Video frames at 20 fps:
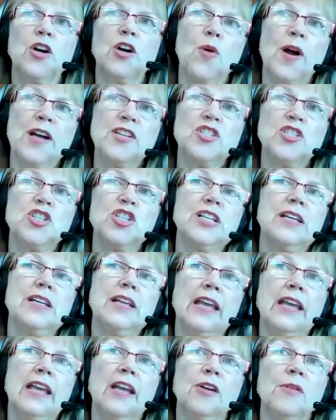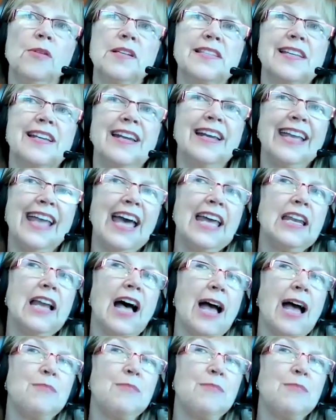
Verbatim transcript: and the question here is and again